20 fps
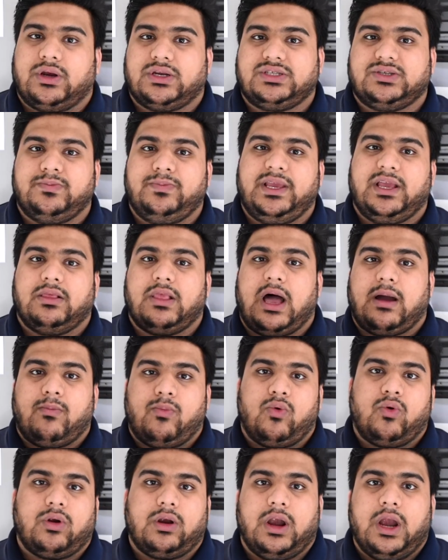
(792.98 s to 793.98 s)
to be a lot
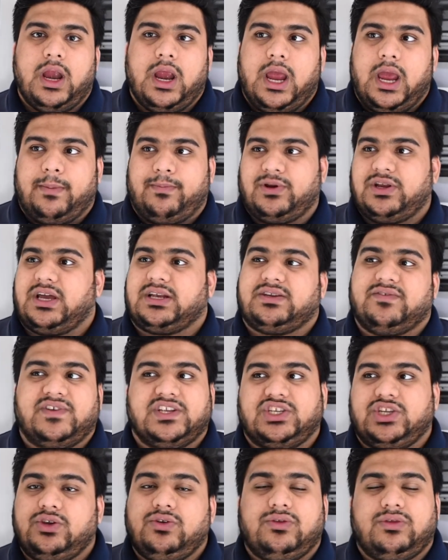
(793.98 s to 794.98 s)
more productive,
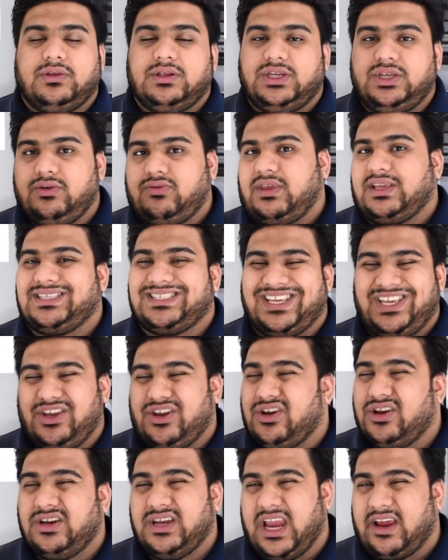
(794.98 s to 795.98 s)
and to do things that you
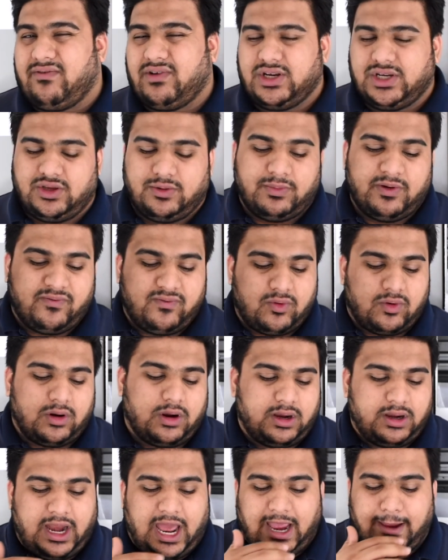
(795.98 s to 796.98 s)
could never do before
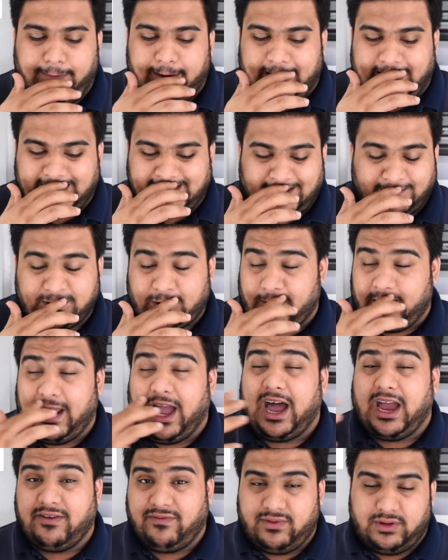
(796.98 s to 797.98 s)
on
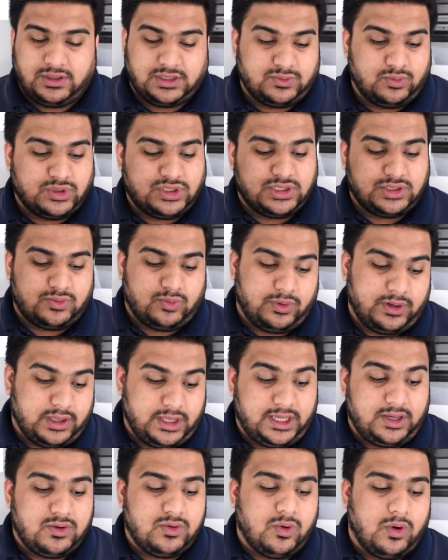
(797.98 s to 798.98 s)
iPhones, which is
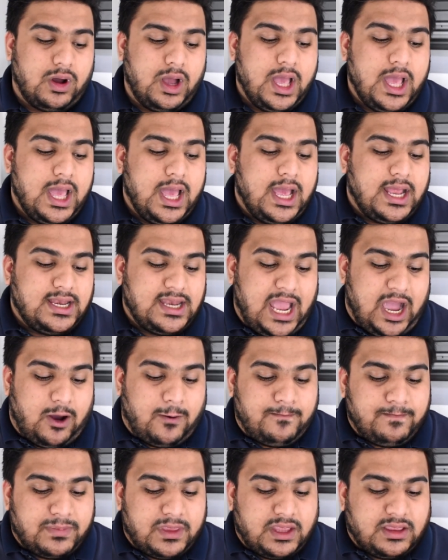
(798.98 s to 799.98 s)
really cool.
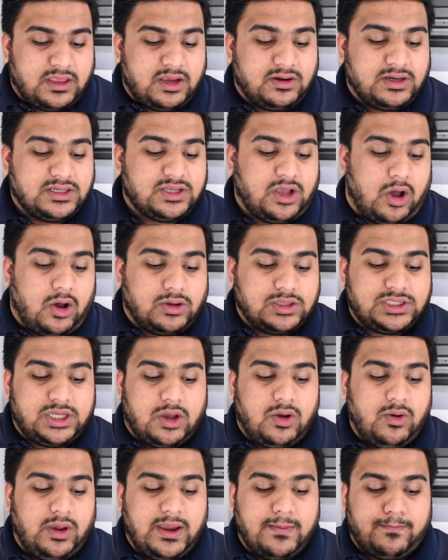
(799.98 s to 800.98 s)
Now, there is
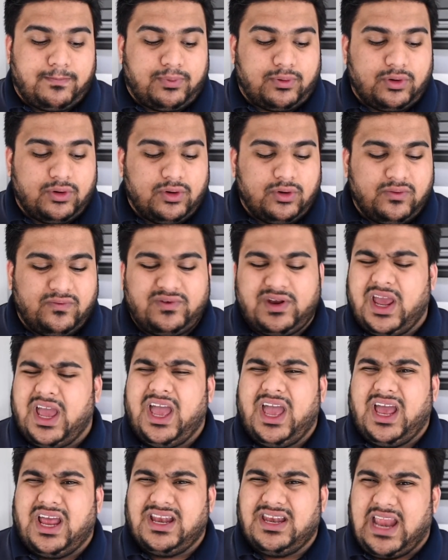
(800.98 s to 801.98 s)
also improved
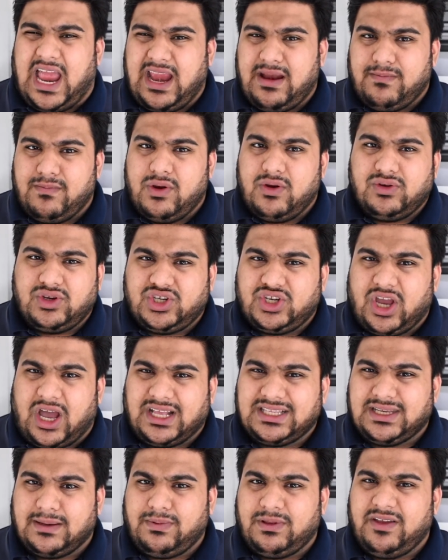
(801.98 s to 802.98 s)
night mode
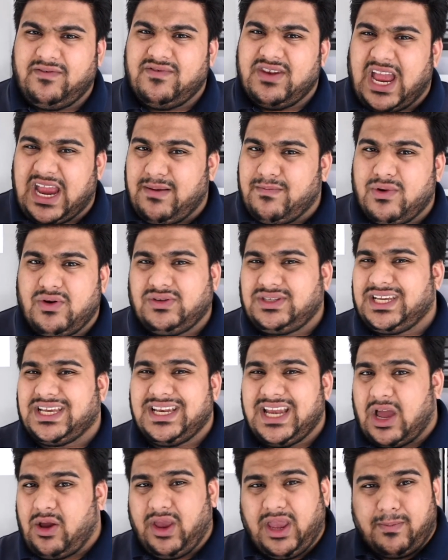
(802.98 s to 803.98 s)
shots. I believe night modes can
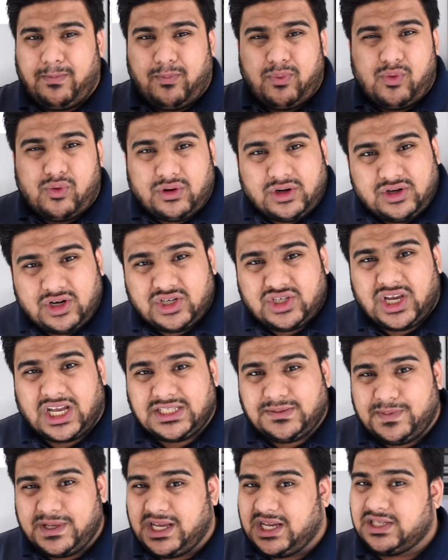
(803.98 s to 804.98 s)
now get portrait
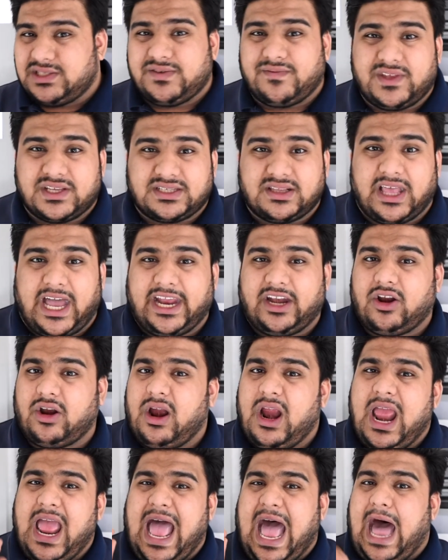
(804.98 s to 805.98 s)
shots because of this
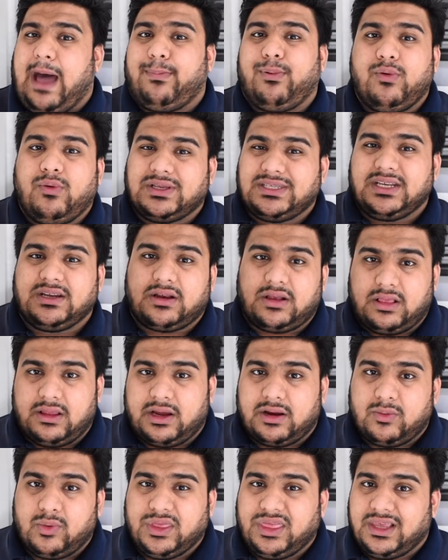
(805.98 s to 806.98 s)
LiDAR. Apple wasn't
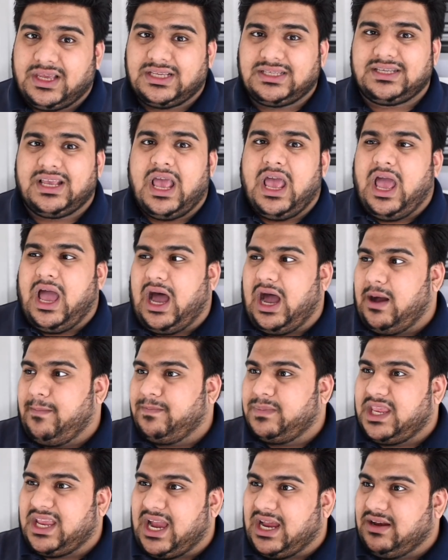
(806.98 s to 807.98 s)
clear with this.
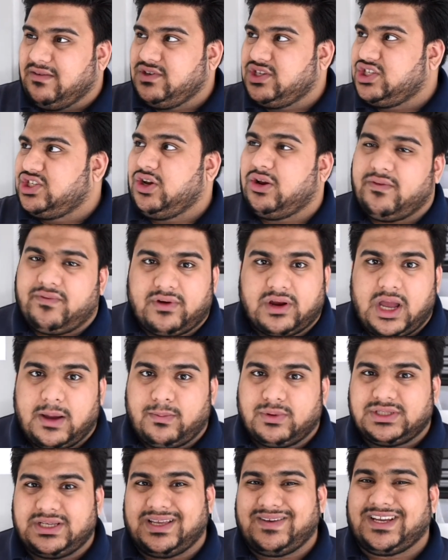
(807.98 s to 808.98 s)
They kind of just showed it for a
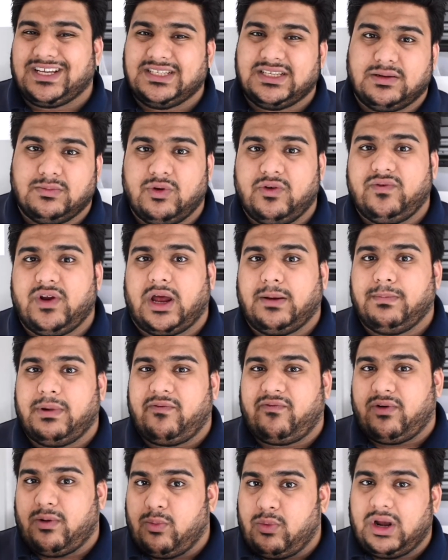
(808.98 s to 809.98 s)
couple seconds and moved on. But
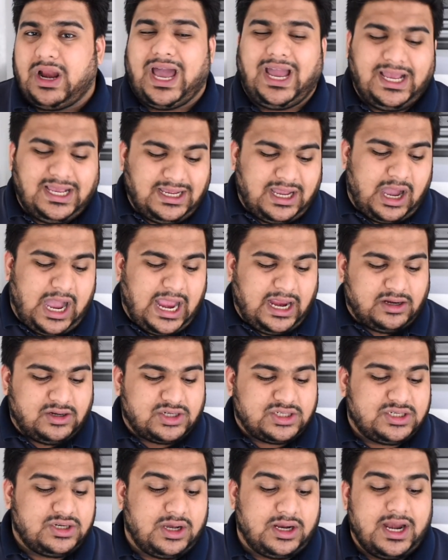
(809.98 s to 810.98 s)
from what I
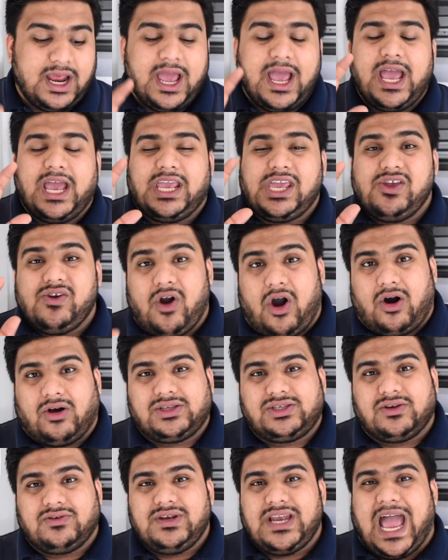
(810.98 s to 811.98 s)
understood, you
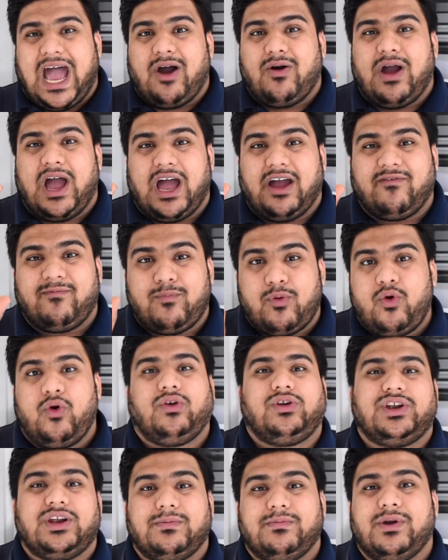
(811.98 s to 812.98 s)
also now have
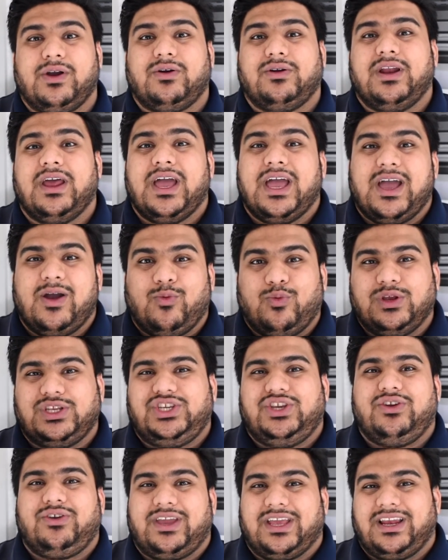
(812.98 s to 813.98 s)
portrait mode,
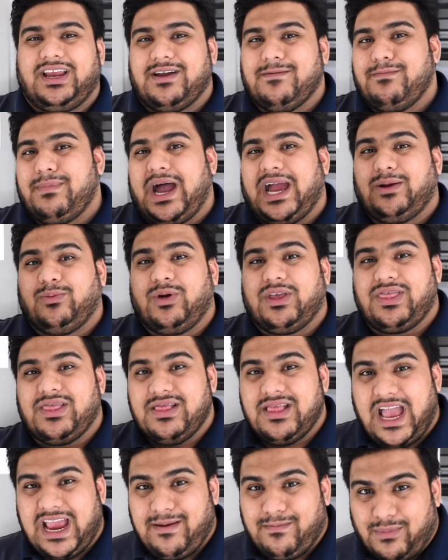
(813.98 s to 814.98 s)
which you can combine with
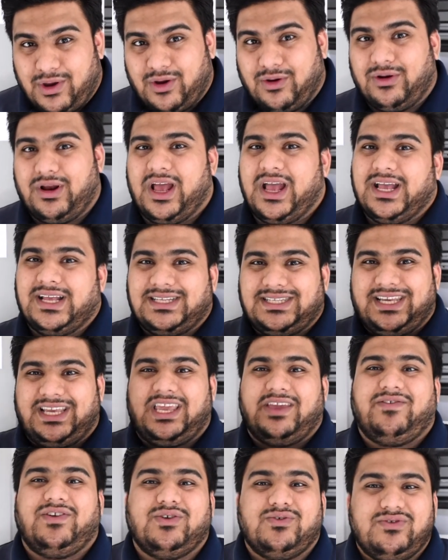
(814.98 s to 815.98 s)
night mode to
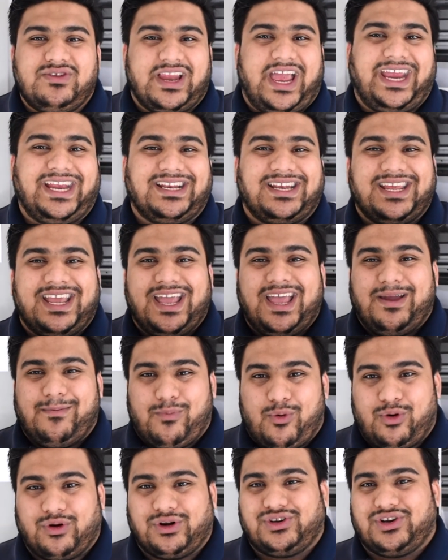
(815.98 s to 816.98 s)
give you night
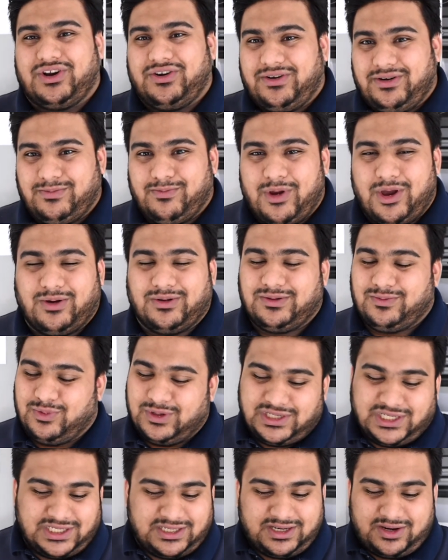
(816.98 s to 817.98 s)
portrait mode,
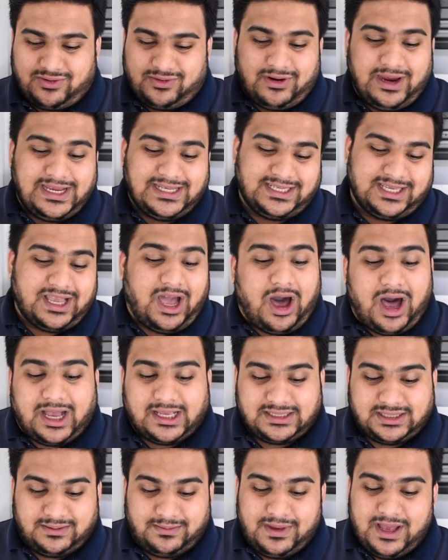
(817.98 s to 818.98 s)
which is crazy
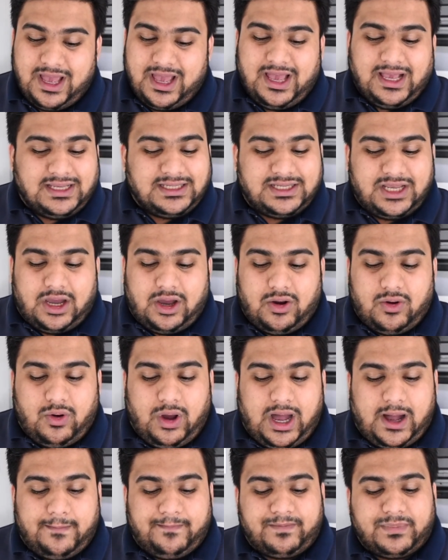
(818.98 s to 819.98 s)
awesome.
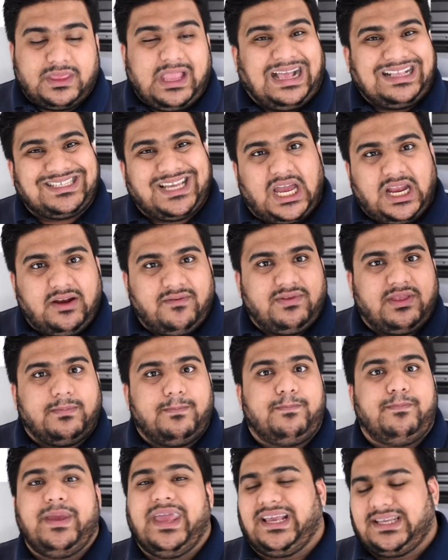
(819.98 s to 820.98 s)
So that's kind of the
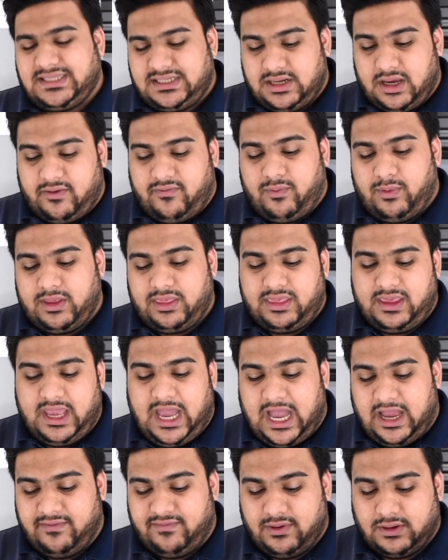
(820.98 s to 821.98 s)
big stuff with the
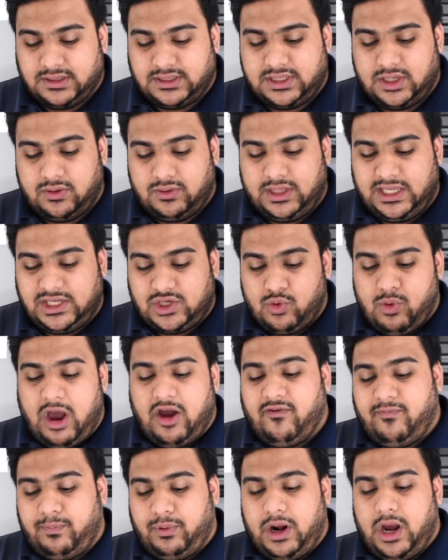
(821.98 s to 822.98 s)
iPhone. So the
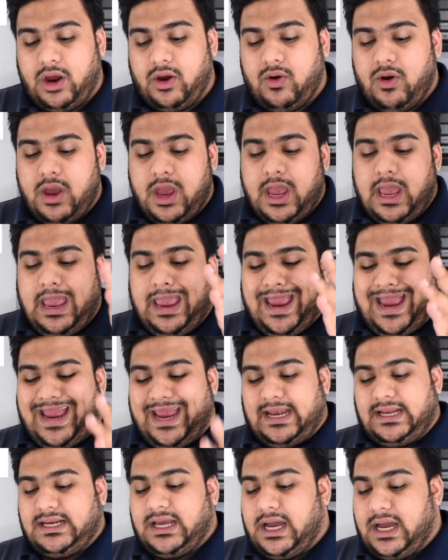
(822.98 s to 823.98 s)
12 Pro
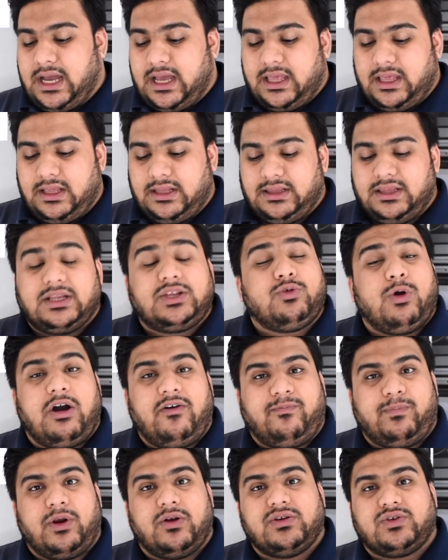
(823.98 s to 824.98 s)
and the
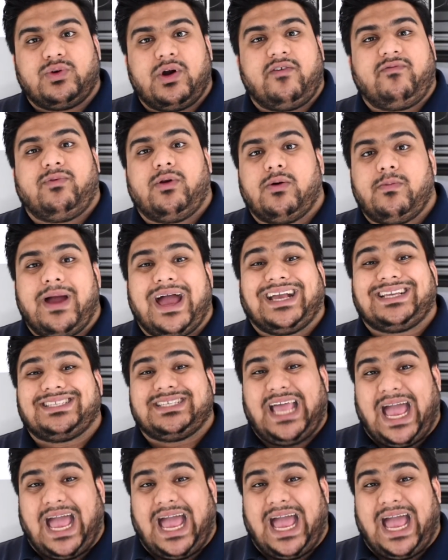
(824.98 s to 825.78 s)
12 Pro and 12 Pro Max